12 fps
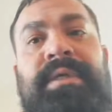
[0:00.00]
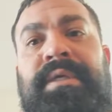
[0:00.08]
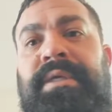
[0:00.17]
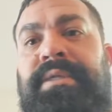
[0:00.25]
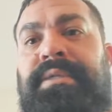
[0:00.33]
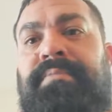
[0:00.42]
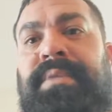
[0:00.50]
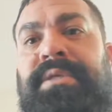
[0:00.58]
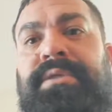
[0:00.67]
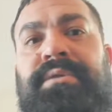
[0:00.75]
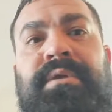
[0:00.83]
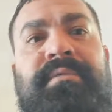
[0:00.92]
It's a
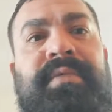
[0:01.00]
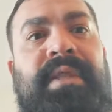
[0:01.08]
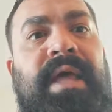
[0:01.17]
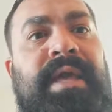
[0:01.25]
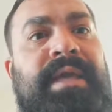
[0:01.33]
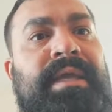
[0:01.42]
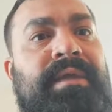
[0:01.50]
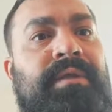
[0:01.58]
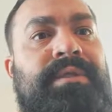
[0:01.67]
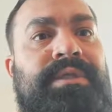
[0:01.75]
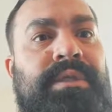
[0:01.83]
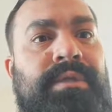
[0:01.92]
mixture of a lot of
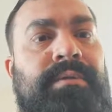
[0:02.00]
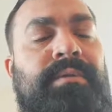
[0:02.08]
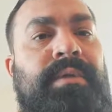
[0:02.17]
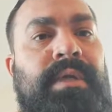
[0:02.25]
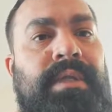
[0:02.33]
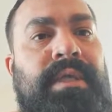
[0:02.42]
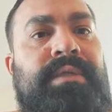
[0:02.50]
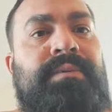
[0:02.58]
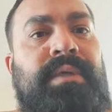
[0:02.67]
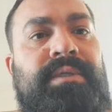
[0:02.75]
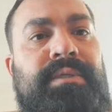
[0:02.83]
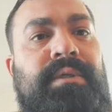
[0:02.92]
energy. And that's
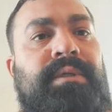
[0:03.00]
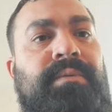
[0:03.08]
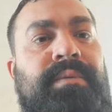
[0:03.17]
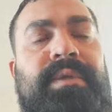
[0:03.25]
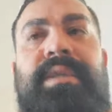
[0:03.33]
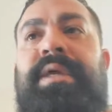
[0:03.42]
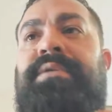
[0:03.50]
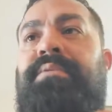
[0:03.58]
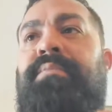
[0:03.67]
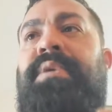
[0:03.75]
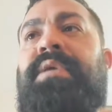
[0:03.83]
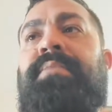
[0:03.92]
what I started to realize, where
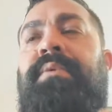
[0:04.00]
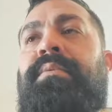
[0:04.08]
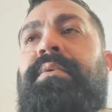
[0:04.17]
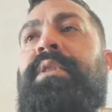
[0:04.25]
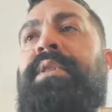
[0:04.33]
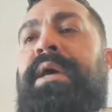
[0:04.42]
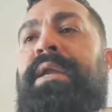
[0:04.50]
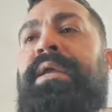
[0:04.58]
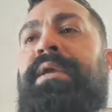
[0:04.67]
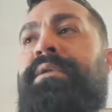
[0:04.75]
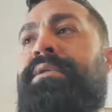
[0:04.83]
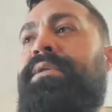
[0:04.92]
people were a lot of
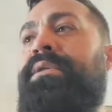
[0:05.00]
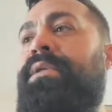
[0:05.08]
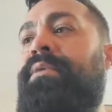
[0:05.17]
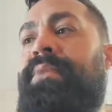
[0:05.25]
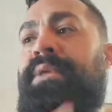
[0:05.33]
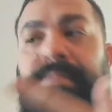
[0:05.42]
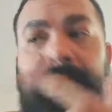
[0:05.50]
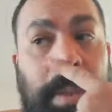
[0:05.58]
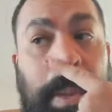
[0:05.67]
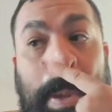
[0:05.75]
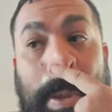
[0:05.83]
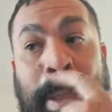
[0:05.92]
energy. Some people
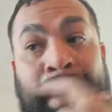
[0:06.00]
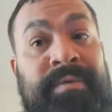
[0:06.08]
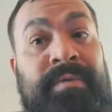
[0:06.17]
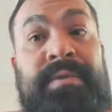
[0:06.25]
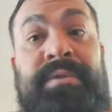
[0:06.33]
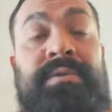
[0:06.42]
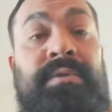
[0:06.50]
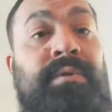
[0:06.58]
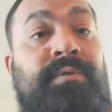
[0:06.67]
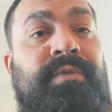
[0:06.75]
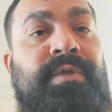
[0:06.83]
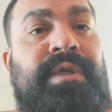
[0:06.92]
have no control
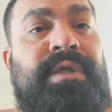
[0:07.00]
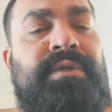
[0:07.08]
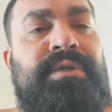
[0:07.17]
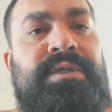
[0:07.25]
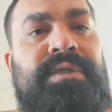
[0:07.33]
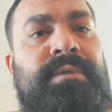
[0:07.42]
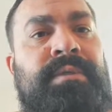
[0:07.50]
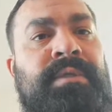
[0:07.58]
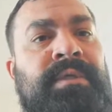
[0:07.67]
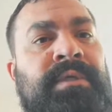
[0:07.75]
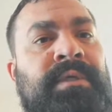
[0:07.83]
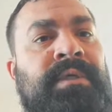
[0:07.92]
over their energy.
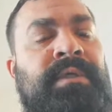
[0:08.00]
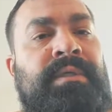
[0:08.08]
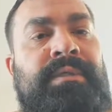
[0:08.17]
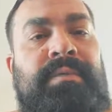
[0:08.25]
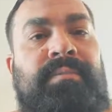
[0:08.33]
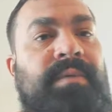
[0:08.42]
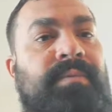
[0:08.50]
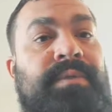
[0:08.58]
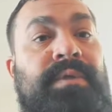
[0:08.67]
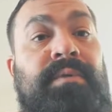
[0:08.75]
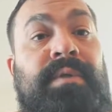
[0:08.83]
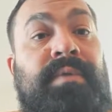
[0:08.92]
Some people
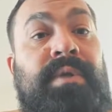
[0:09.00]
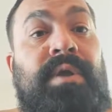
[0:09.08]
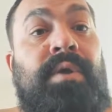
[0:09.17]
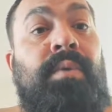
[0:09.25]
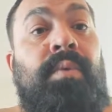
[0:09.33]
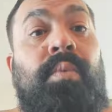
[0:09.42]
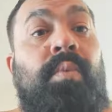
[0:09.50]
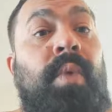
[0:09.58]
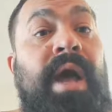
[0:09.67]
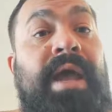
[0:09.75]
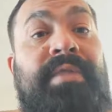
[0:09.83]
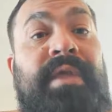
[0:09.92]
don't even know
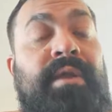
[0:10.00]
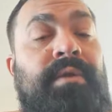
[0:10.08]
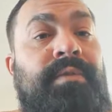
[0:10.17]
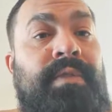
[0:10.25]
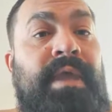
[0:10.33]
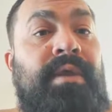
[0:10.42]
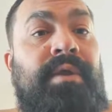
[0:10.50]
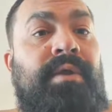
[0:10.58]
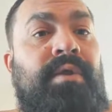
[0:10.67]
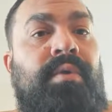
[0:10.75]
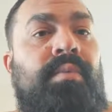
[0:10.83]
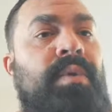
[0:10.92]
why they are
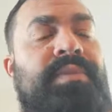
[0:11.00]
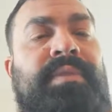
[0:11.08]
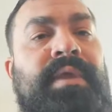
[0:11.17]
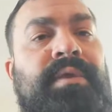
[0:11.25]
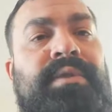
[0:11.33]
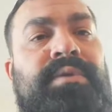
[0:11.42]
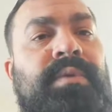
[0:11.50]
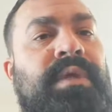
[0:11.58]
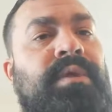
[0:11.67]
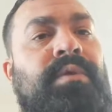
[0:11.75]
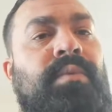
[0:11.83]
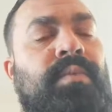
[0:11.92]
there or what they are
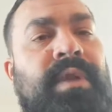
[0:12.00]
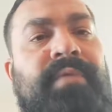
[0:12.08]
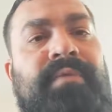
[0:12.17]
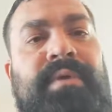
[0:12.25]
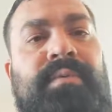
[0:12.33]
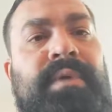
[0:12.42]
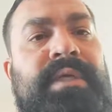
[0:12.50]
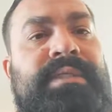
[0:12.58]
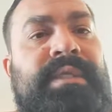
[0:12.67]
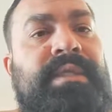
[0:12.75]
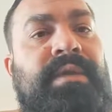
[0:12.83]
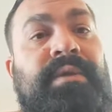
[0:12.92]
doing or whatever it was
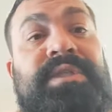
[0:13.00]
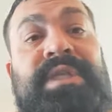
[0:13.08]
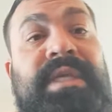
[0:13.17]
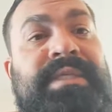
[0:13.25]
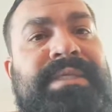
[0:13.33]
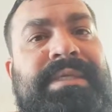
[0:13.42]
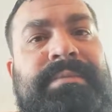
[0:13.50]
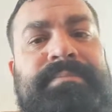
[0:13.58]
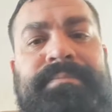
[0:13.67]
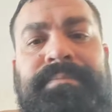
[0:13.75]
that they are chasing.